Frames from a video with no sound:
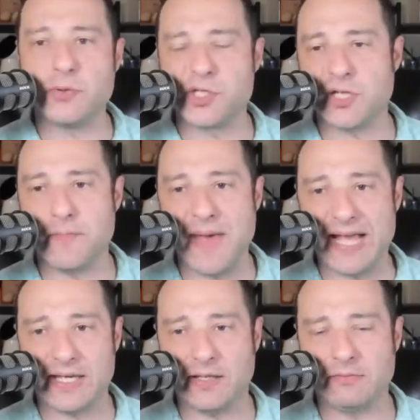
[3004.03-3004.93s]
would just come
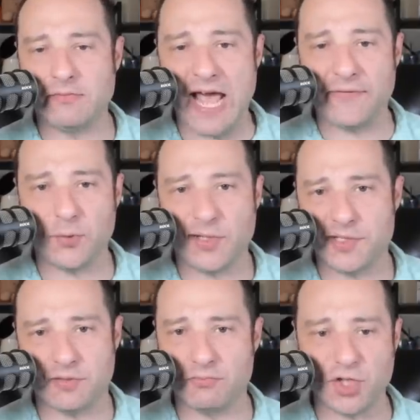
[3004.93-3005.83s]
back in
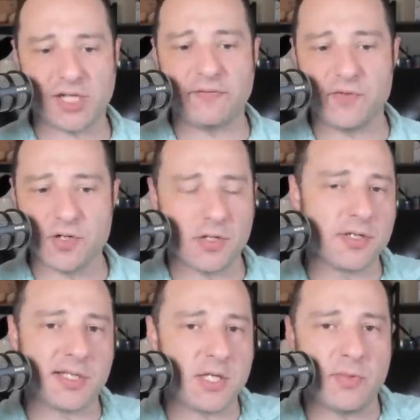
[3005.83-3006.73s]
afterwards and check in for your
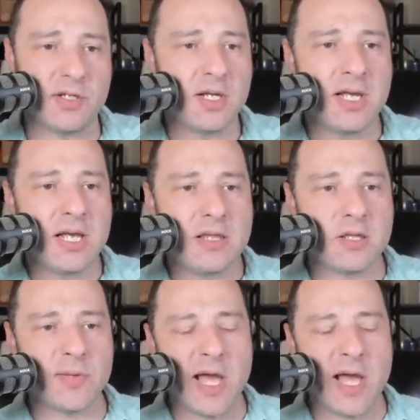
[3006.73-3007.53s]
cruise like you would the other way.